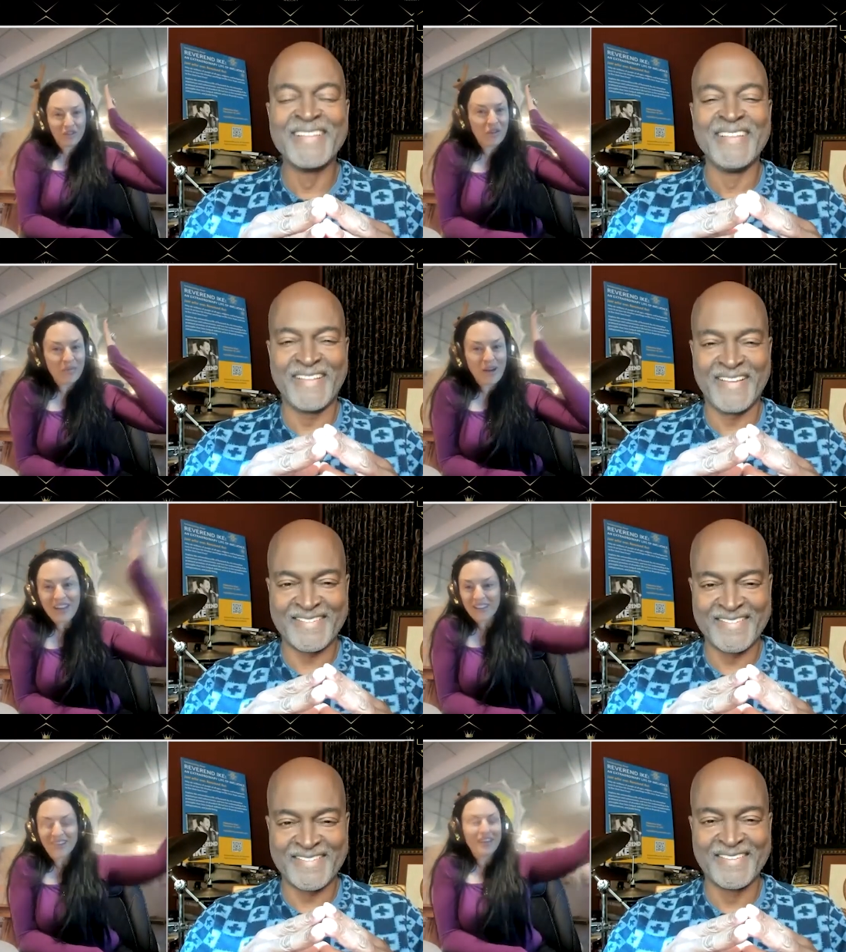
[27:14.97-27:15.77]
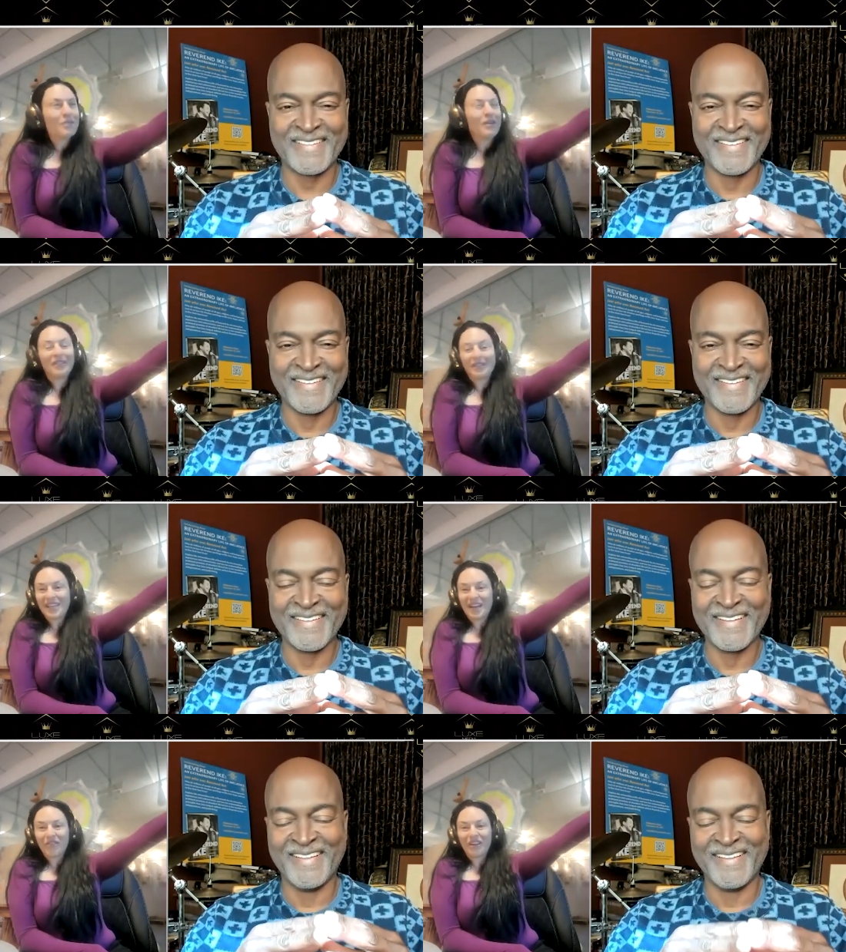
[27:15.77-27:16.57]
Speaker 1: Remind, think about this
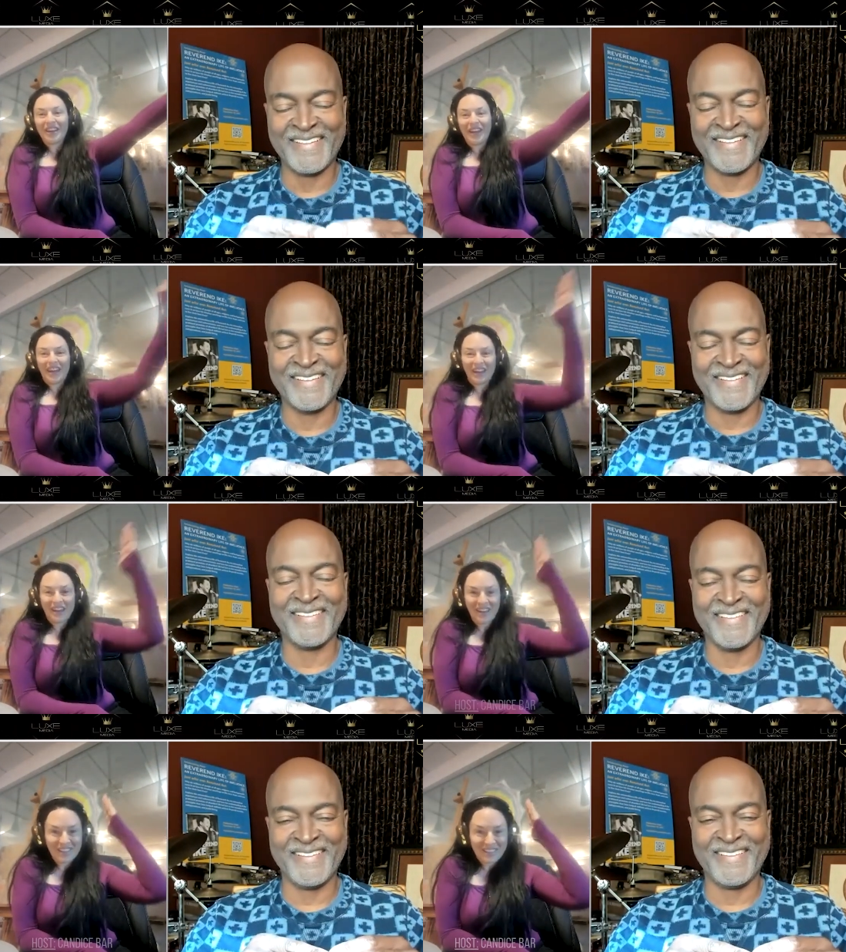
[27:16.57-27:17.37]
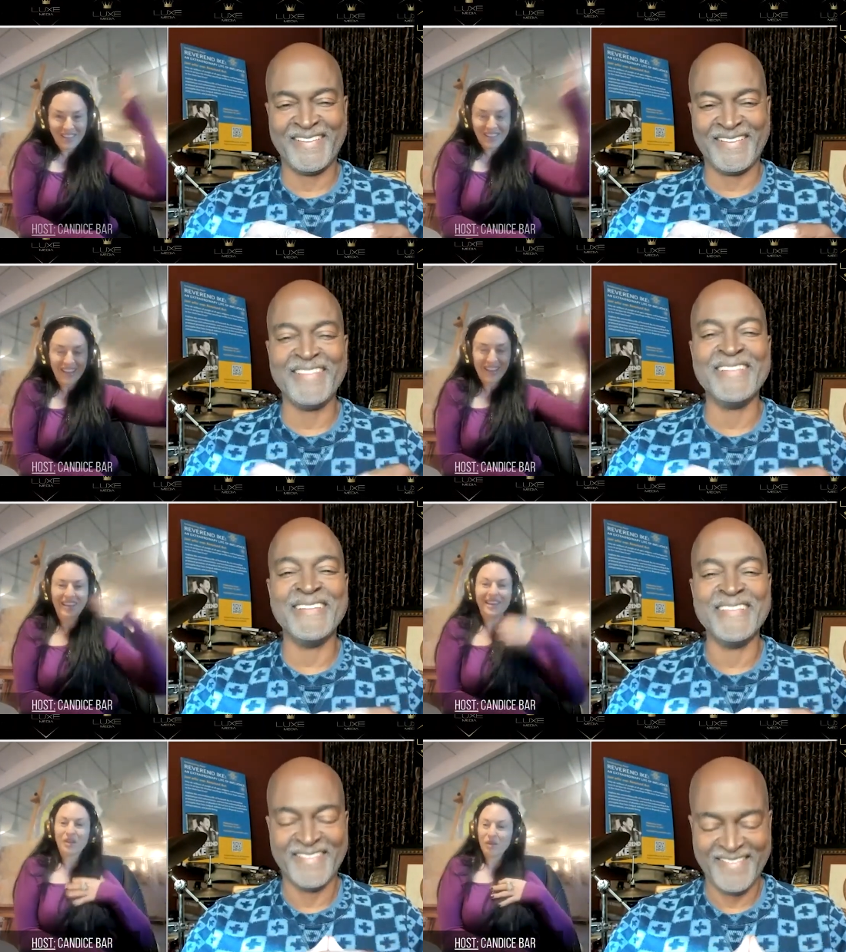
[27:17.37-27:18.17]
every day that it like
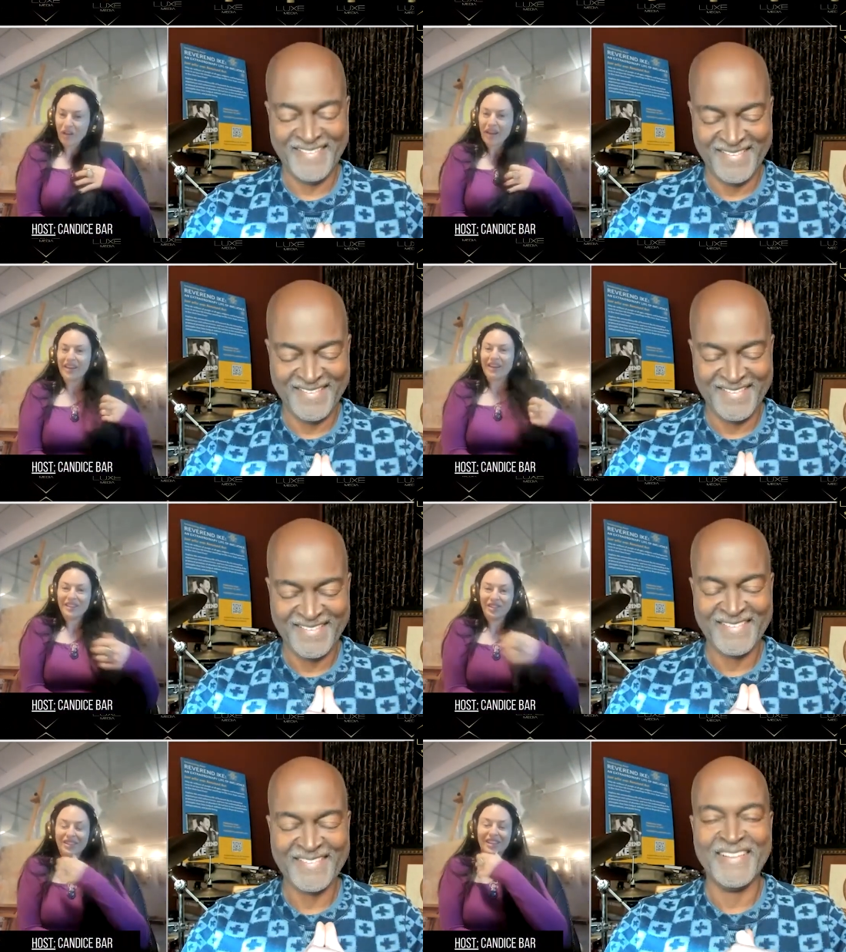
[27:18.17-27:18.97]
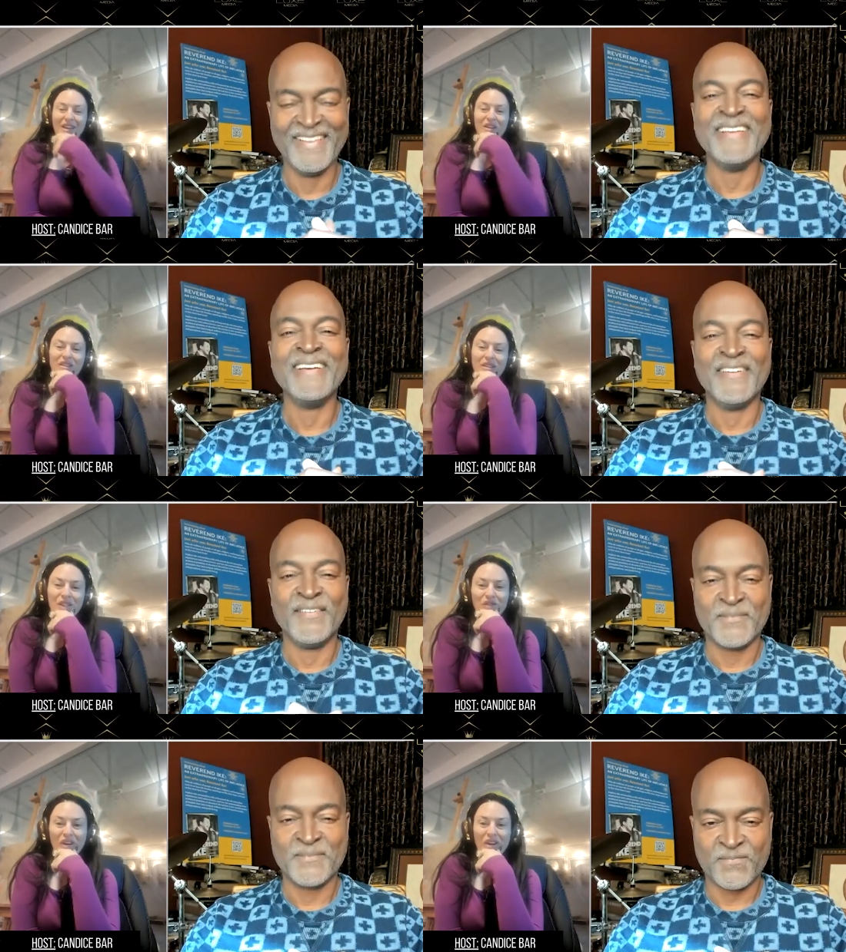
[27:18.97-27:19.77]
you're right it's just like the
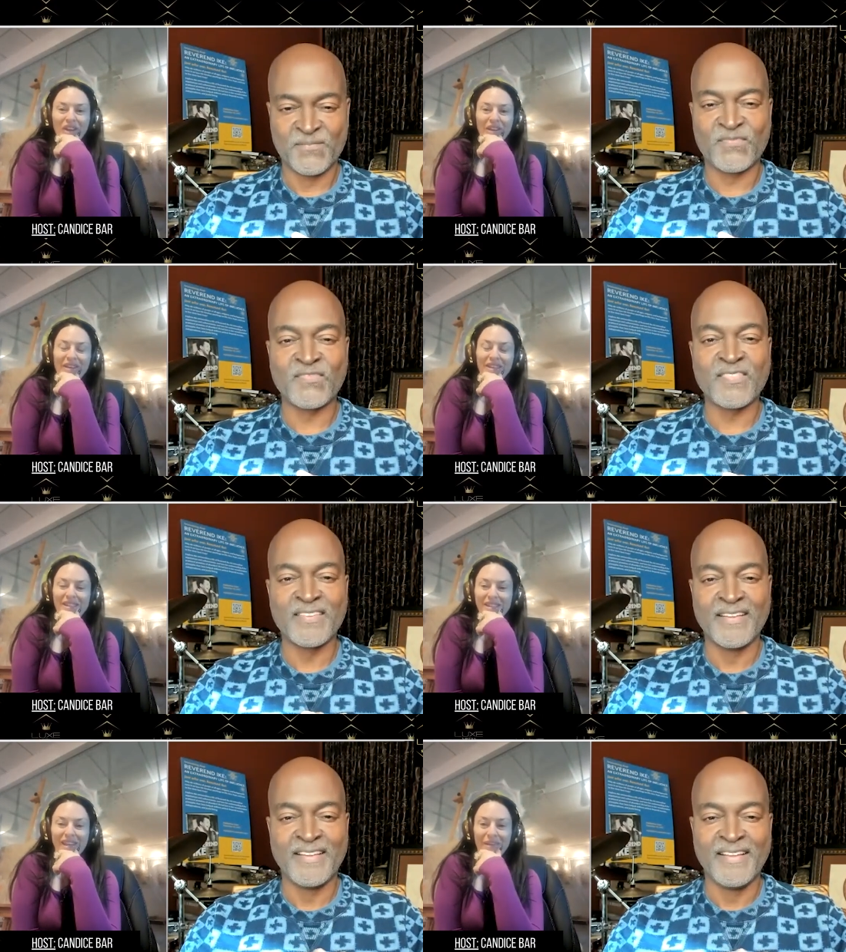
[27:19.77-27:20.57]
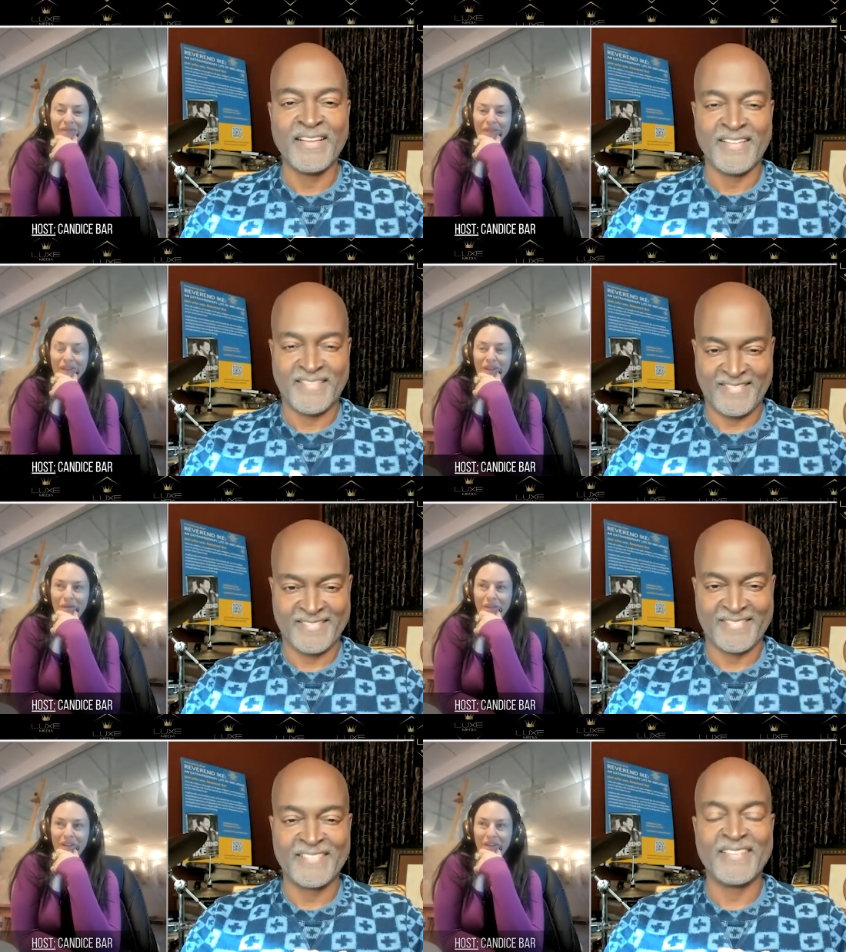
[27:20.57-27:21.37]
struggle of it instead of you
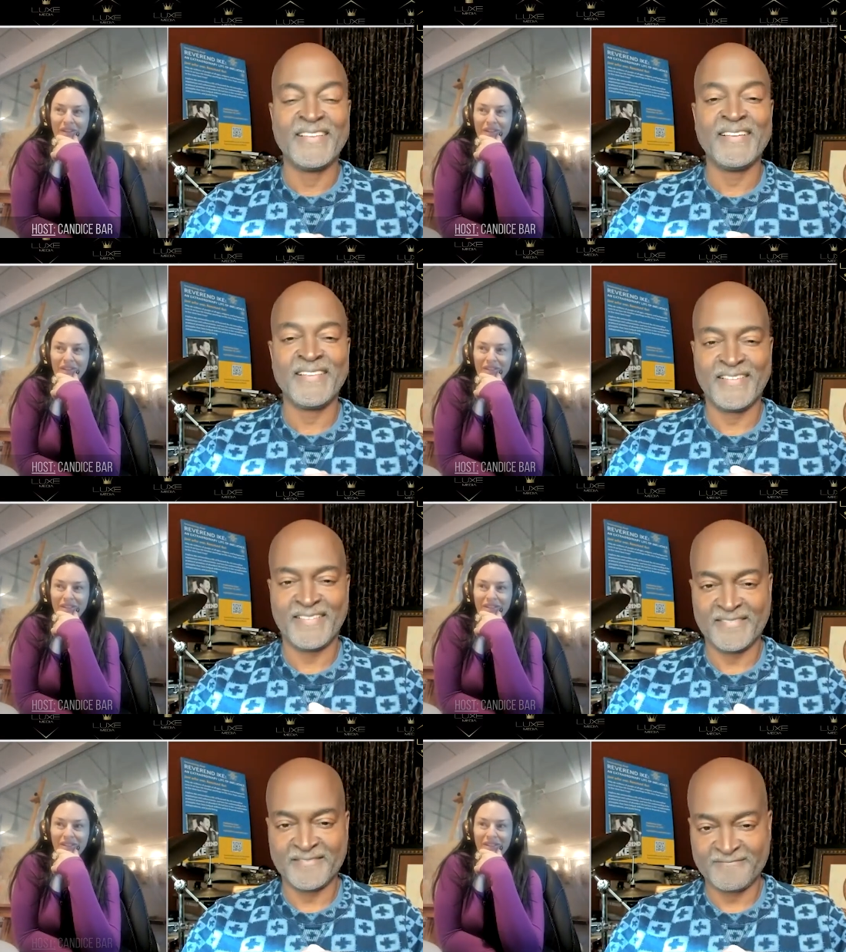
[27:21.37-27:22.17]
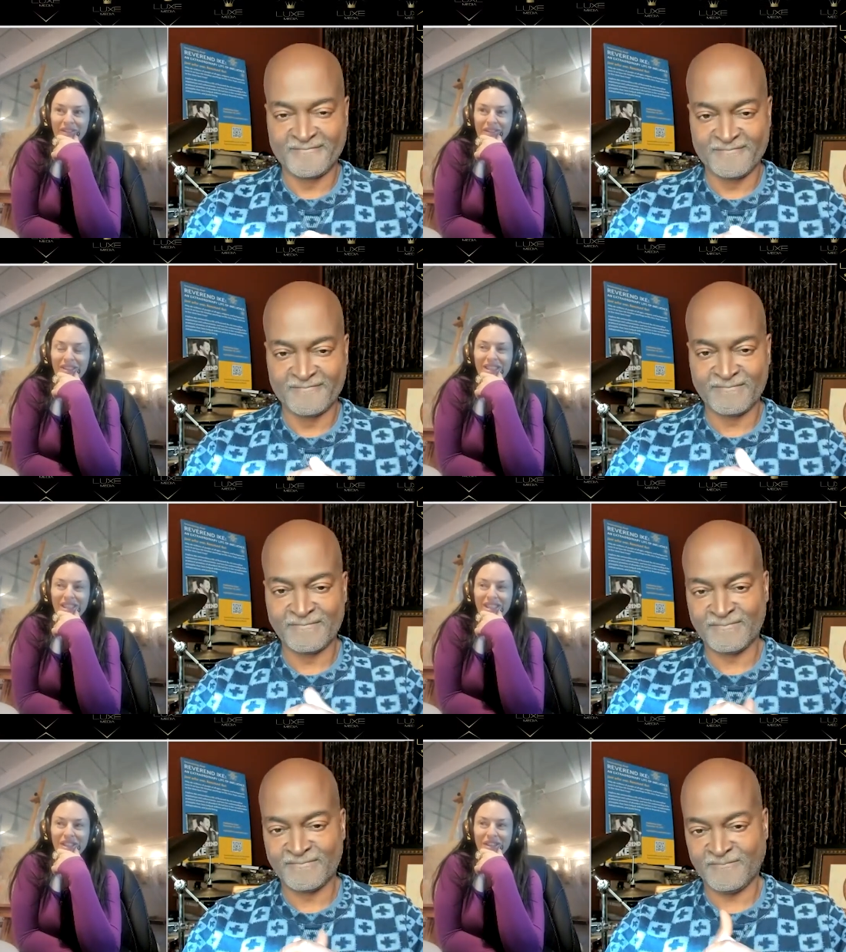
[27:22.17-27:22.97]
know the the
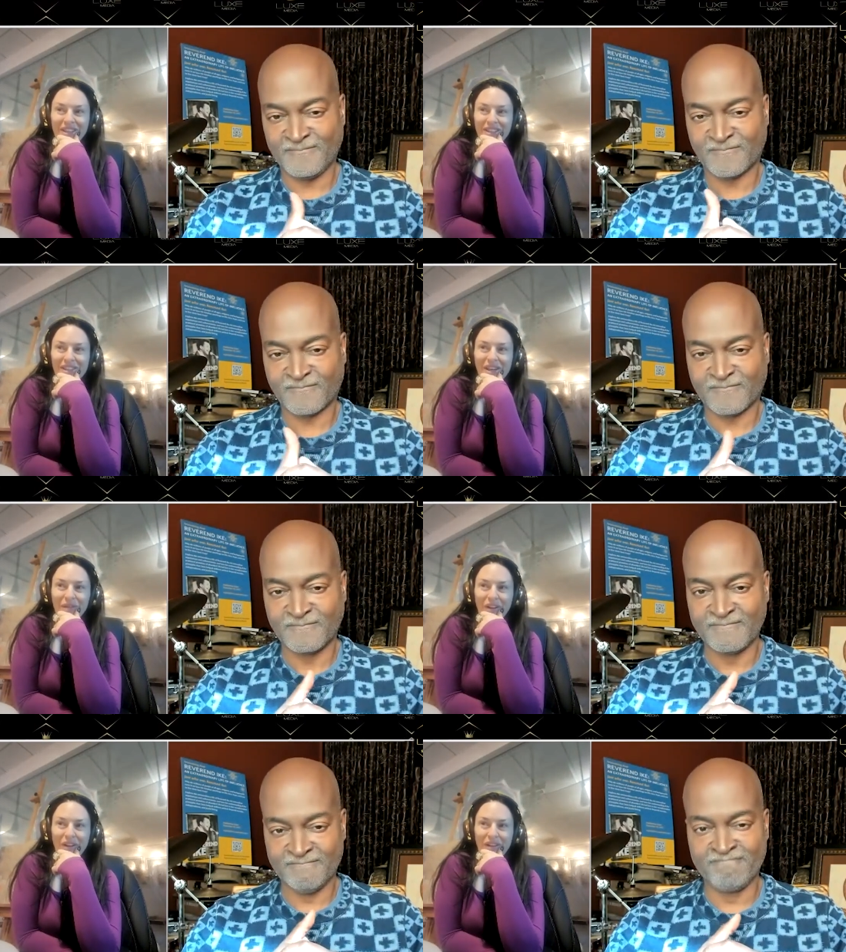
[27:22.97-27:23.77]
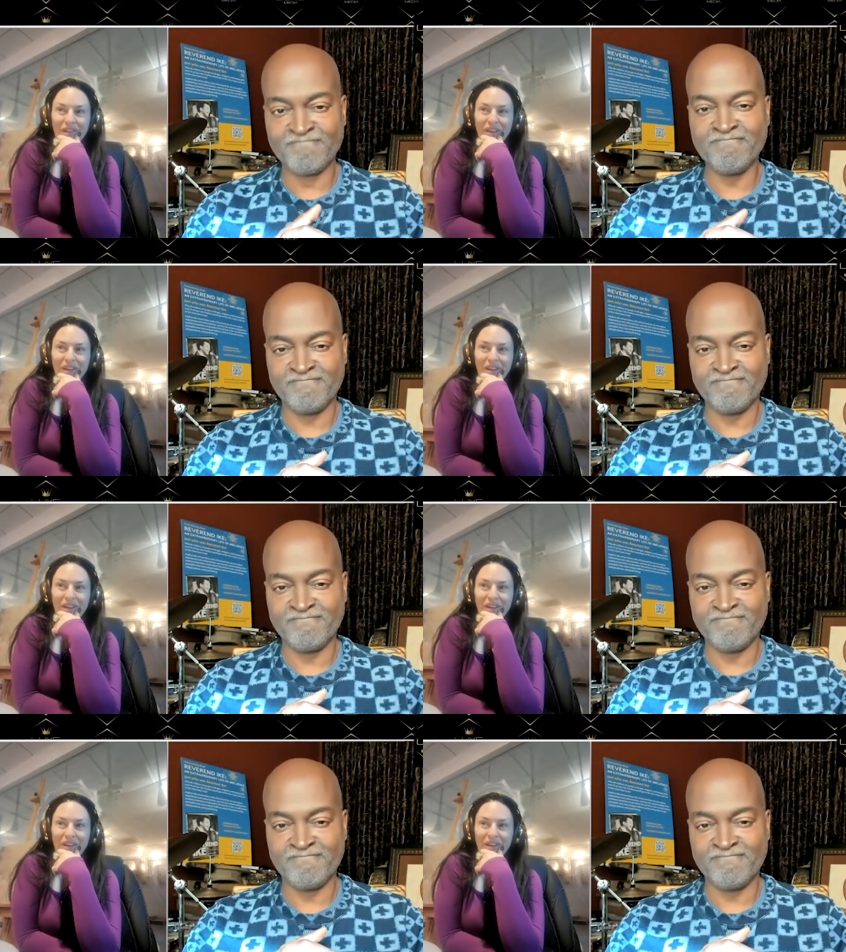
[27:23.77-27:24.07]
teachings of it all mm-hmm.